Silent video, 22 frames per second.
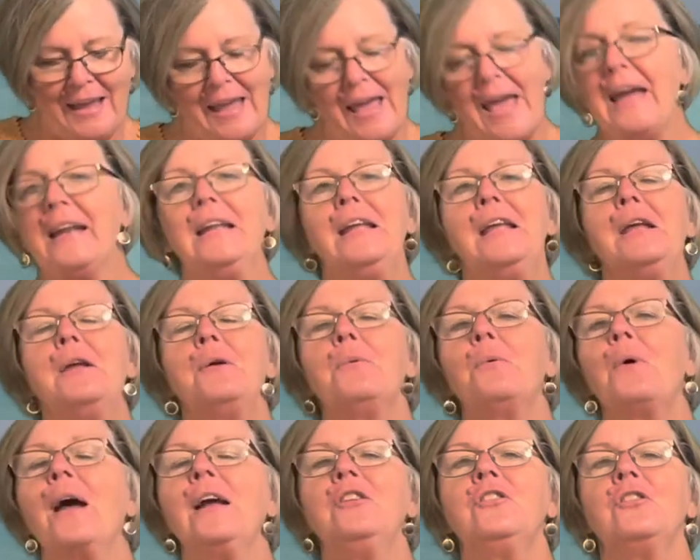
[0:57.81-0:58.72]
And he
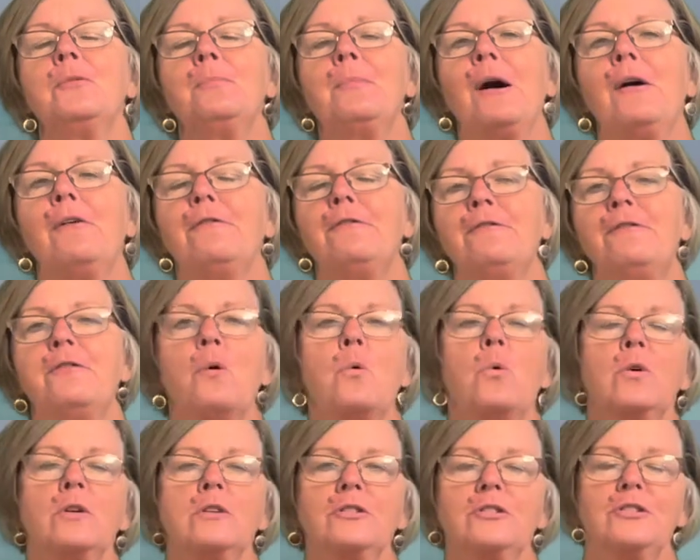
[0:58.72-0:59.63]
writes about
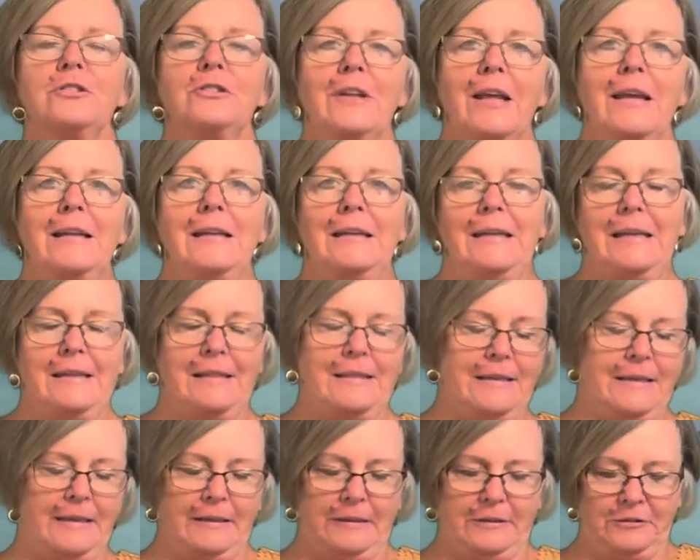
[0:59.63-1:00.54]
4 stately
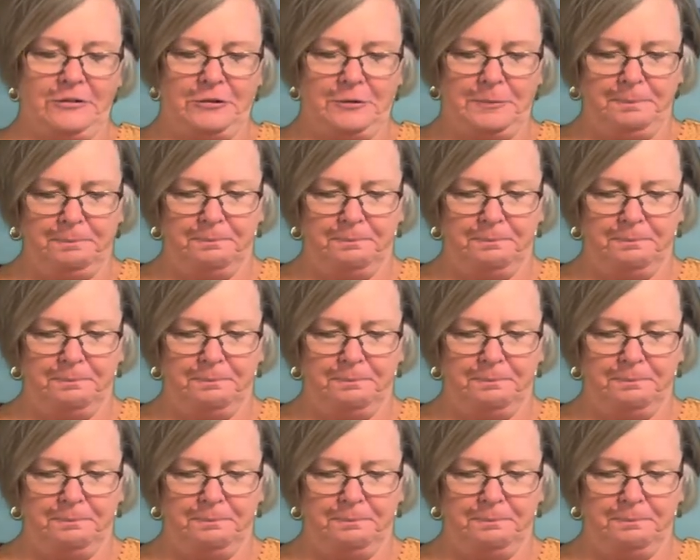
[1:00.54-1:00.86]
things.